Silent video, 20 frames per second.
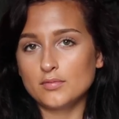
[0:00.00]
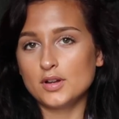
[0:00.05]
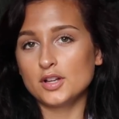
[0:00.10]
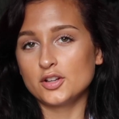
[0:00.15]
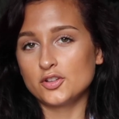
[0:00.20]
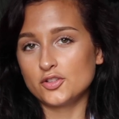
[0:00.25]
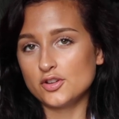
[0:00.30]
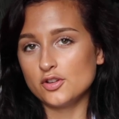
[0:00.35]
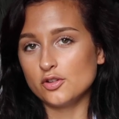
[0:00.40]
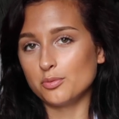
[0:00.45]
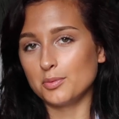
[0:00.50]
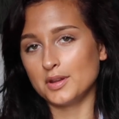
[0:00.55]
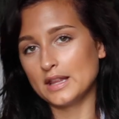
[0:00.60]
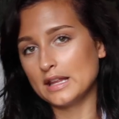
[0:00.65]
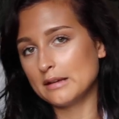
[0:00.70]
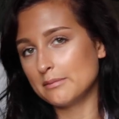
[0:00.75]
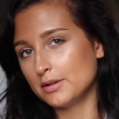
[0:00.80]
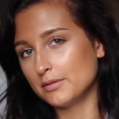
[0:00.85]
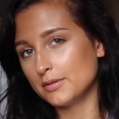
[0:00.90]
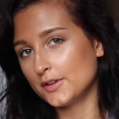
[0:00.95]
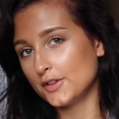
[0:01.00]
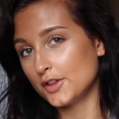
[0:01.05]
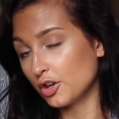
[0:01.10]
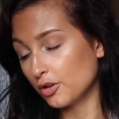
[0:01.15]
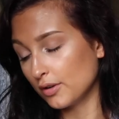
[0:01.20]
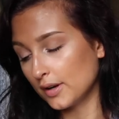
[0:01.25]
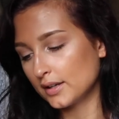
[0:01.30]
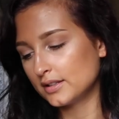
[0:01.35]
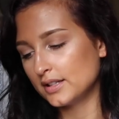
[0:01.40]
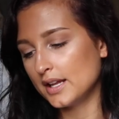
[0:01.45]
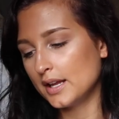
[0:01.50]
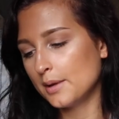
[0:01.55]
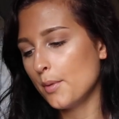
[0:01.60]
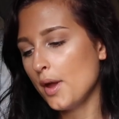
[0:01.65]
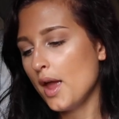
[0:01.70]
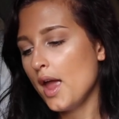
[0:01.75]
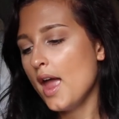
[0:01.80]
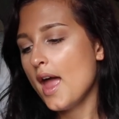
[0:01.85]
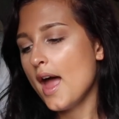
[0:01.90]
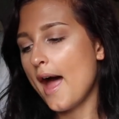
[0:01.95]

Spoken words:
excuse me, let me read the correct name,